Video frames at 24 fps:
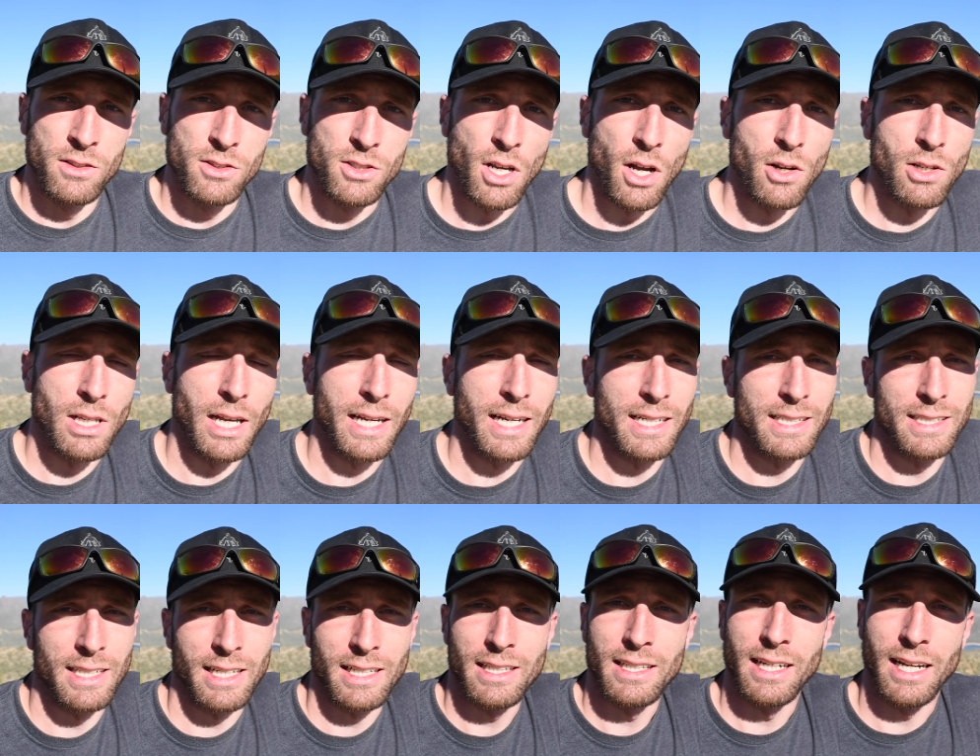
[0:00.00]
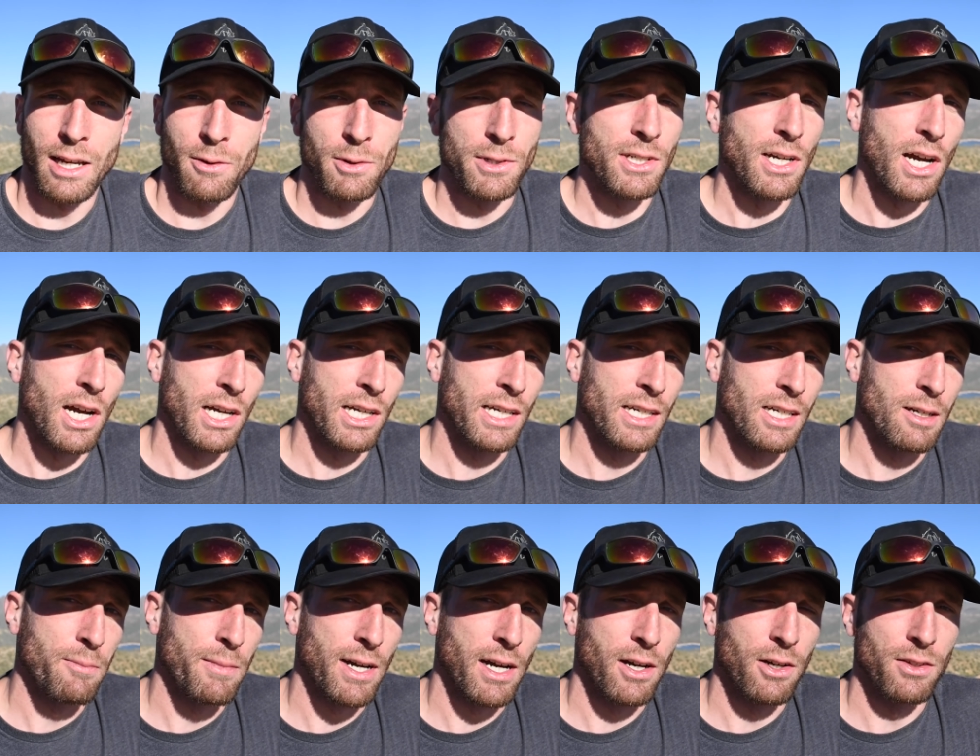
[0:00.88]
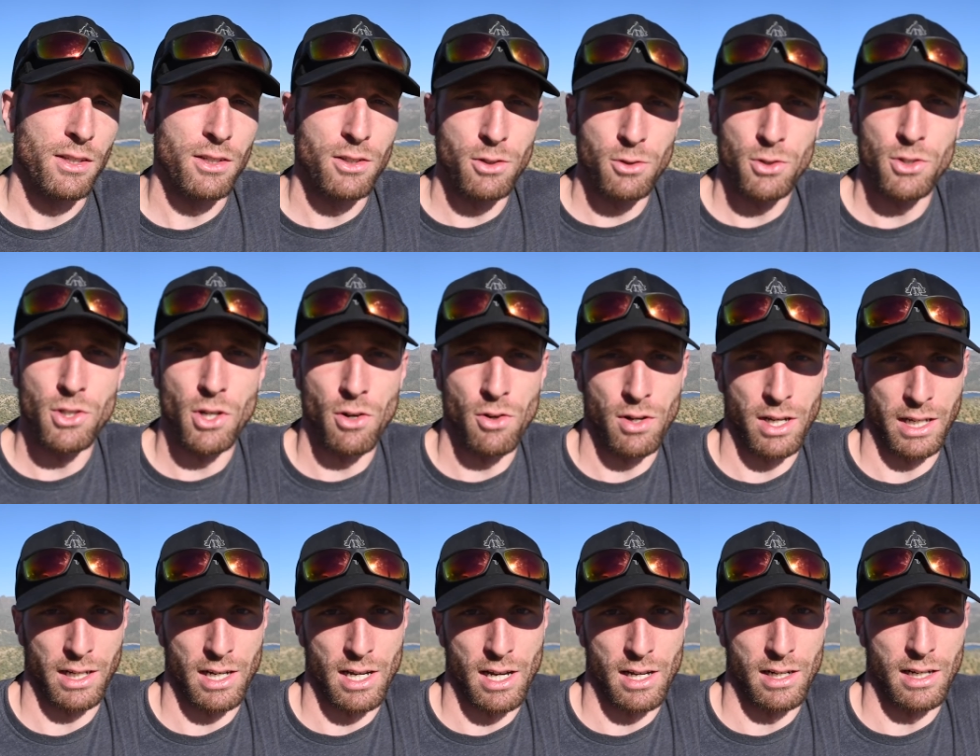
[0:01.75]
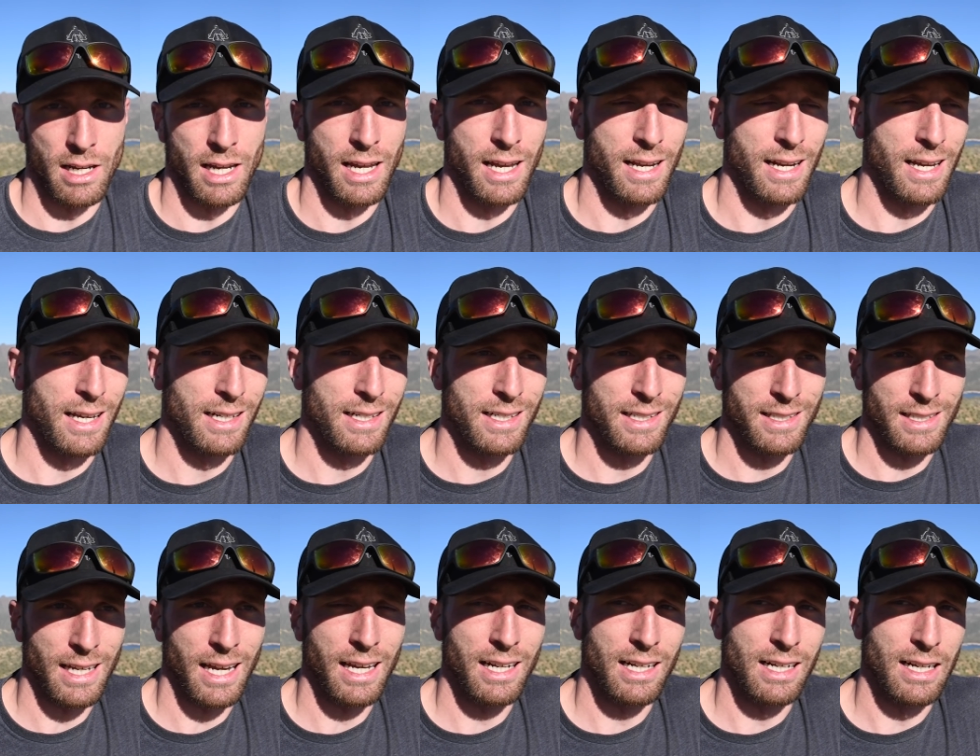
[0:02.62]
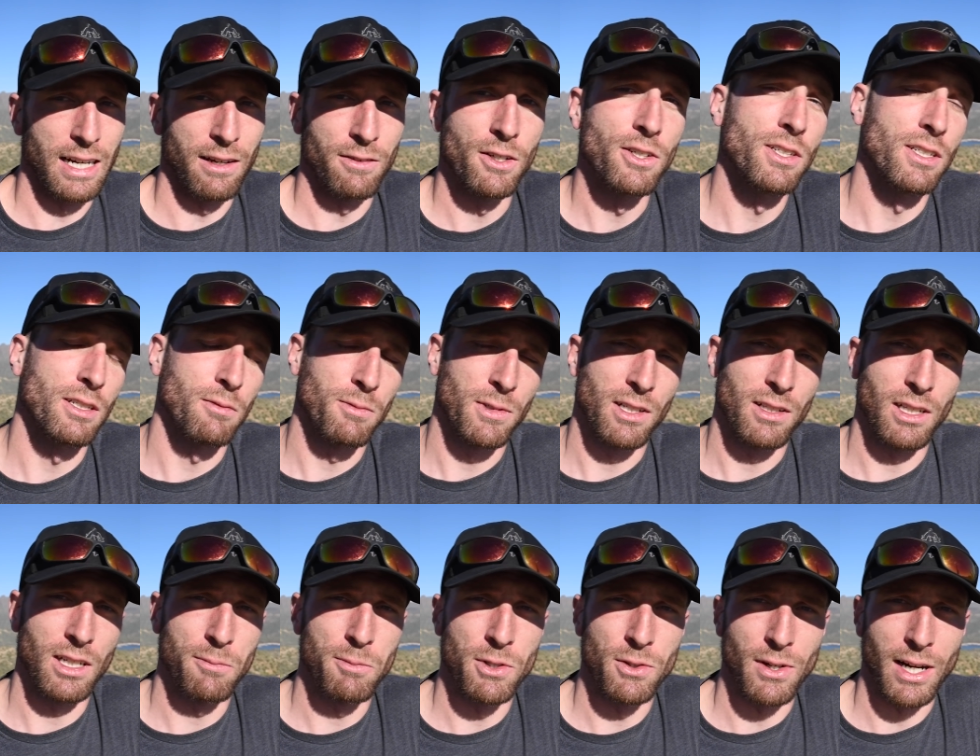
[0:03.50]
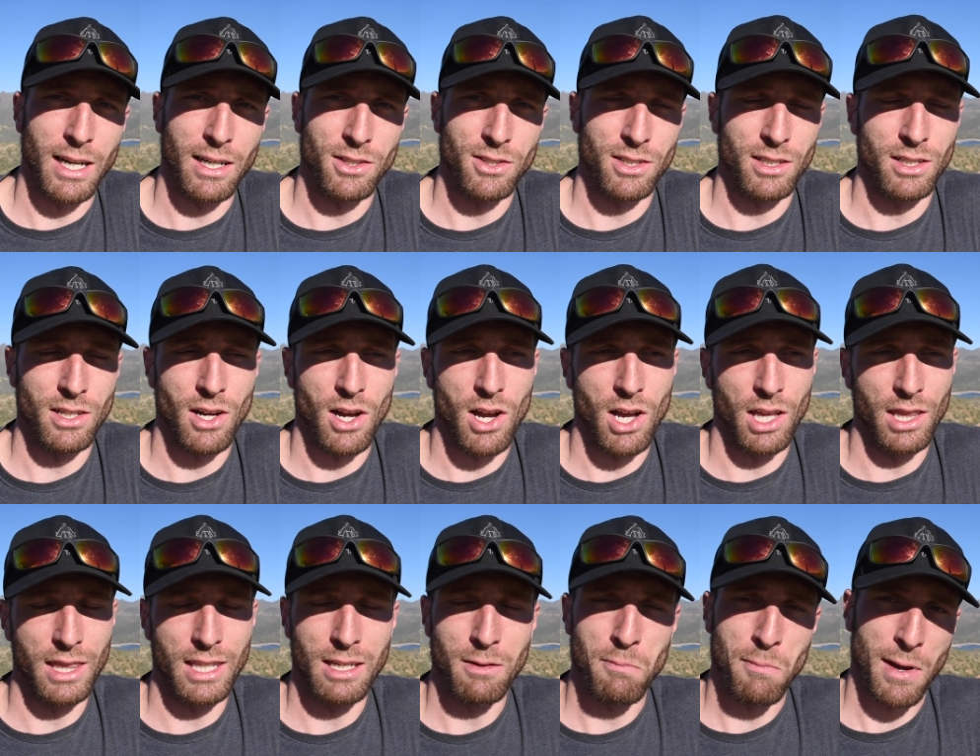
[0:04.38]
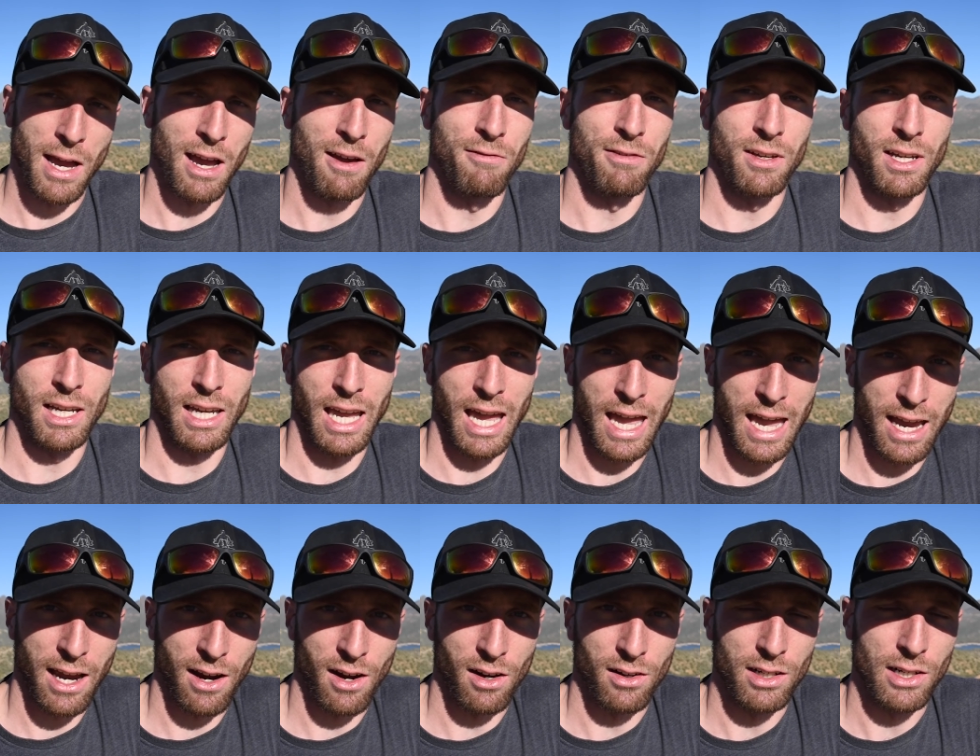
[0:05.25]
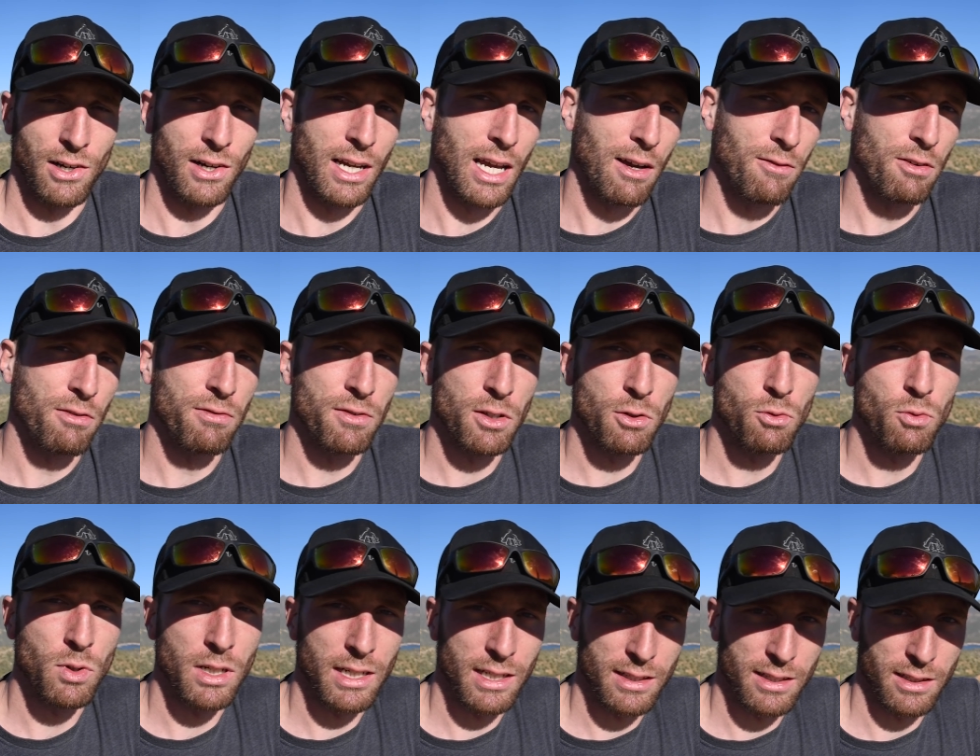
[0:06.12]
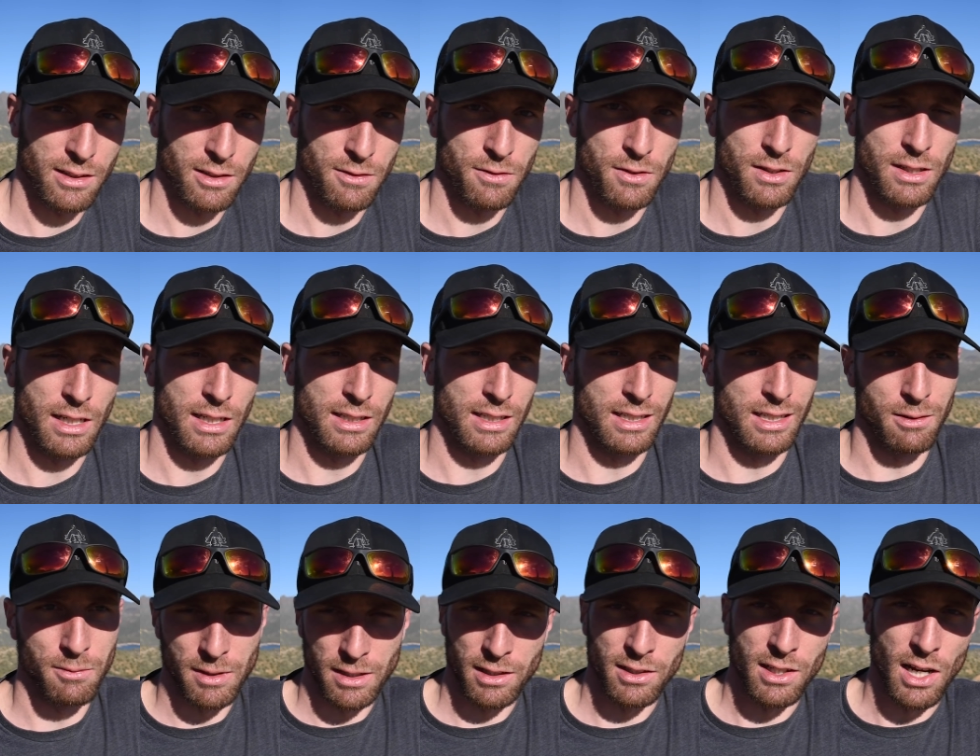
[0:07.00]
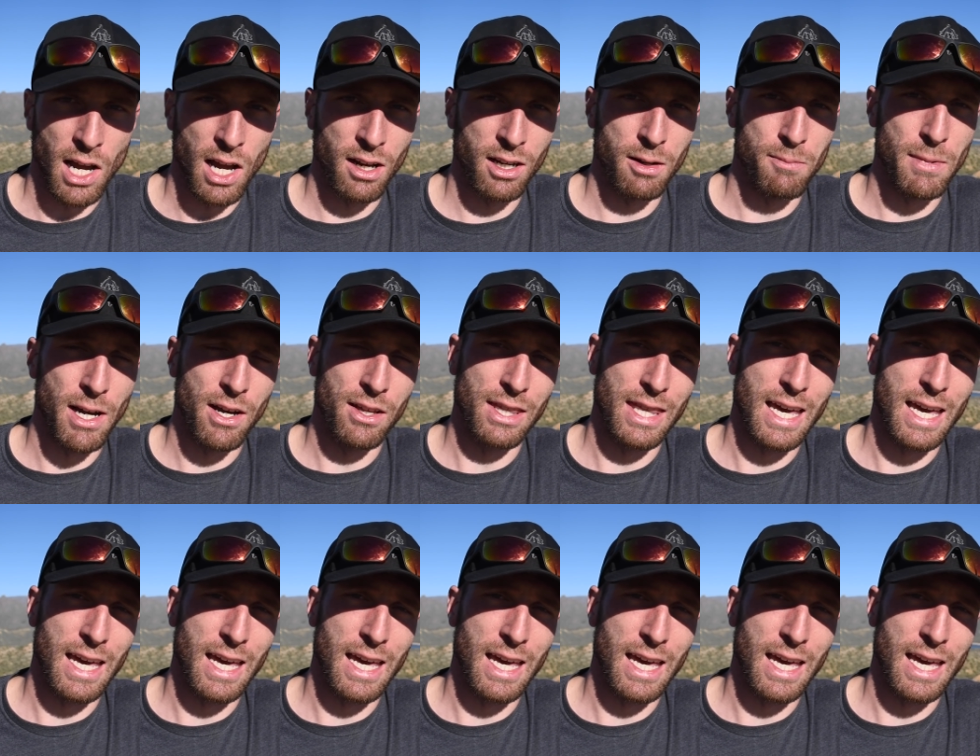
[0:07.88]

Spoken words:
So, like I said, today we're talking about the new drone I got, and I decided after some deliberation on the Mavic Air. Now, I have a few reasons for this, and I'm going to talk about